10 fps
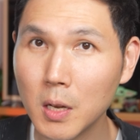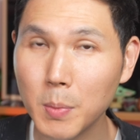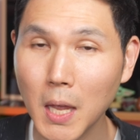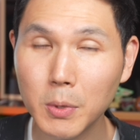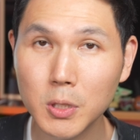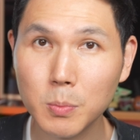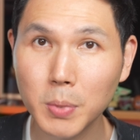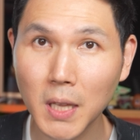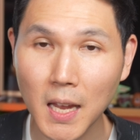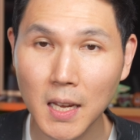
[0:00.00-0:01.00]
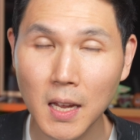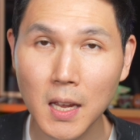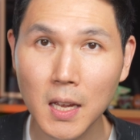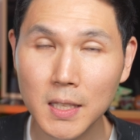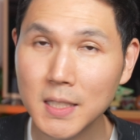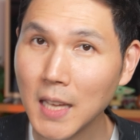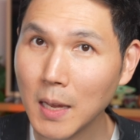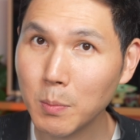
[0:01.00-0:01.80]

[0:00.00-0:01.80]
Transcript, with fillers: to be able to play the same